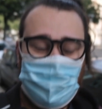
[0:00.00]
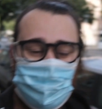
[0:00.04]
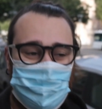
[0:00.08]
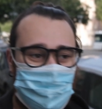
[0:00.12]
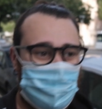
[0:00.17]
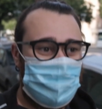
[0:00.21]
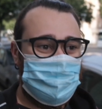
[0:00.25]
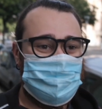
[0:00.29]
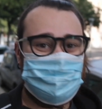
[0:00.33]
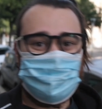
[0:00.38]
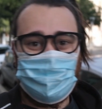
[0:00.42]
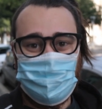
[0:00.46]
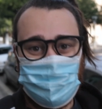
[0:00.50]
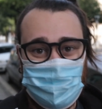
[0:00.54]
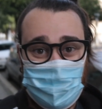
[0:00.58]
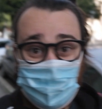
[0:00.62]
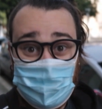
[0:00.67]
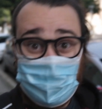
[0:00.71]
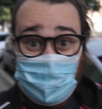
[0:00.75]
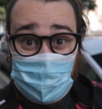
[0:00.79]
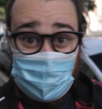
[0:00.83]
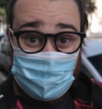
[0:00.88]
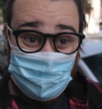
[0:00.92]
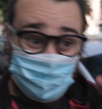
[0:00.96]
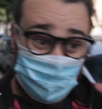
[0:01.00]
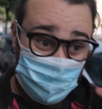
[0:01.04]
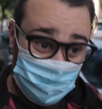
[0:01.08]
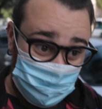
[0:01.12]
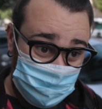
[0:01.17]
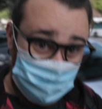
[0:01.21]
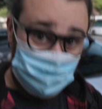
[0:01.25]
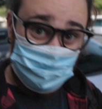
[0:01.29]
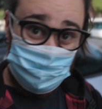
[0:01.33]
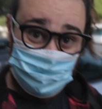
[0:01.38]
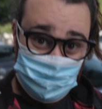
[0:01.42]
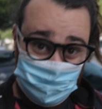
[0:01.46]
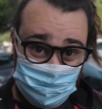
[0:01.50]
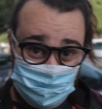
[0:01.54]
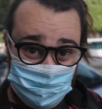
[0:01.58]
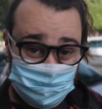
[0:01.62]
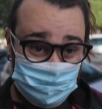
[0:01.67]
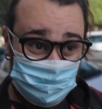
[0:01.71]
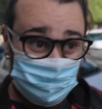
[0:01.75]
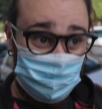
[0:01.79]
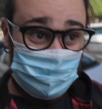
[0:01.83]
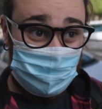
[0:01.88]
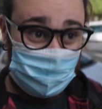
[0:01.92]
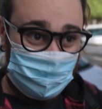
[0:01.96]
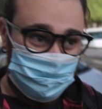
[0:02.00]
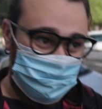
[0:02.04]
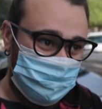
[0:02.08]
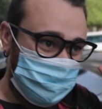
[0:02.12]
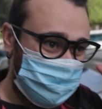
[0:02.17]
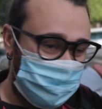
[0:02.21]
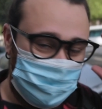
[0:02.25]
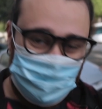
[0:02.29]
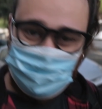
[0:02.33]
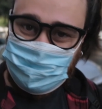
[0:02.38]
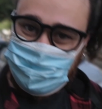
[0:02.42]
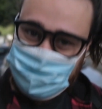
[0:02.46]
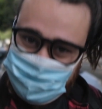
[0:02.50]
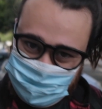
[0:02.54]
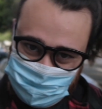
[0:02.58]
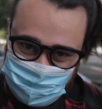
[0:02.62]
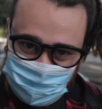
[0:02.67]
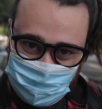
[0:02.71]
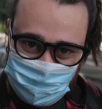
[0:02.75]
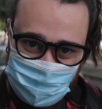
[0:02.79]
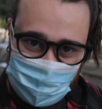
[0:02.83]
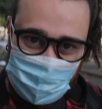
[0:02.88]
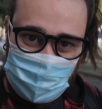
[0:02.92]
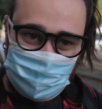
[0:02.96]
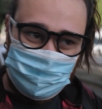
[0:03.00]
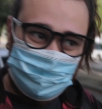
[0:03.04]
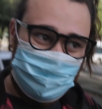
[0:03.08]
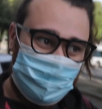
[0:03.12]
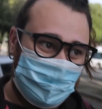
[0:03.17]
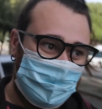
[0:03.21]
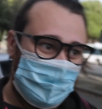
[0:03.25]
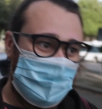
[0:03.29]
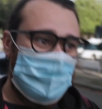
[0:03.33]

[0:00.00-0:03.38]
All right, so I know you couldn't see that,